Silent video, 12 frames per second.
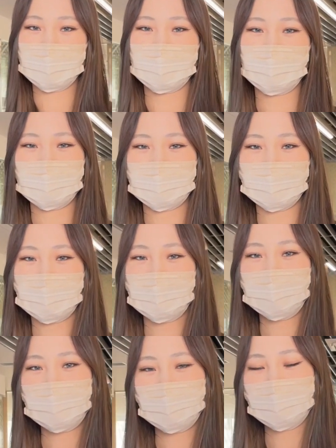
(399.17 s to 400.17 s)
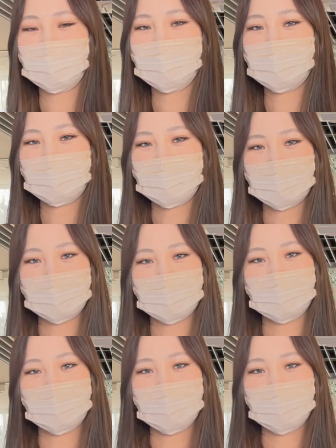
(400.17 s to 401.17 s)
Amazing. And do you
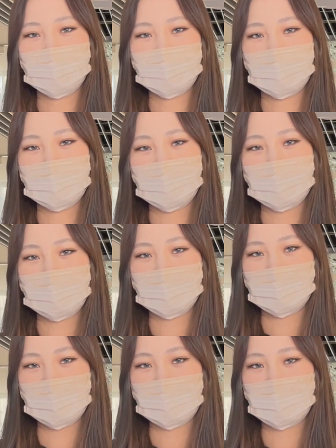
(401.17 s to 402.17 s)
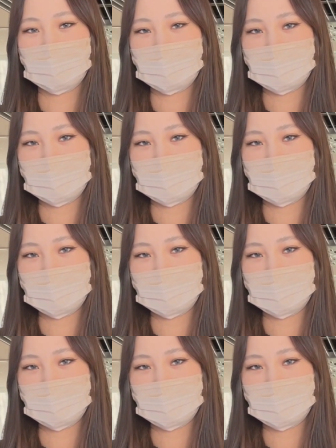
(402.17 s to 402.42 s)
study any languages?